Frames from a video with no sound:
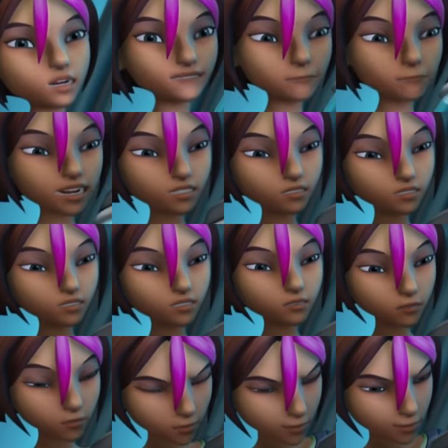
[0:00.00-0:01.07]
Never mind.
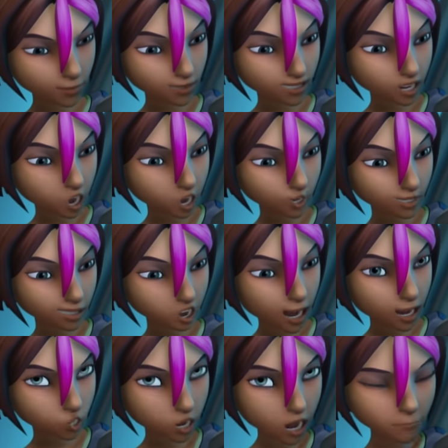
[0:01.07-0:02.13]
So
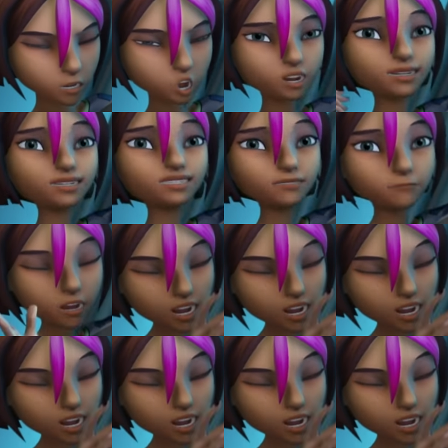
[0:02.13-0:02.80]
you're a weapons